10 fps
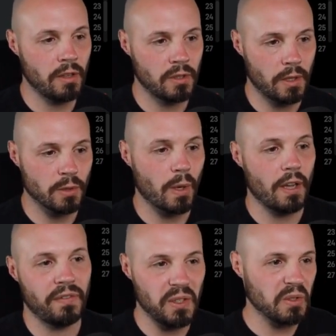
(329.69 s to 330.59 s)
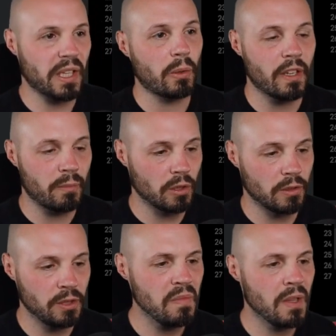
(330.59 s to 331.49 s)
So that's why it feels like we have more
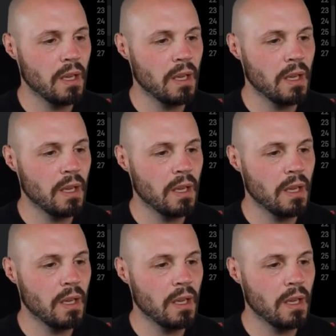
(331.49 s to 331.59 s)
room.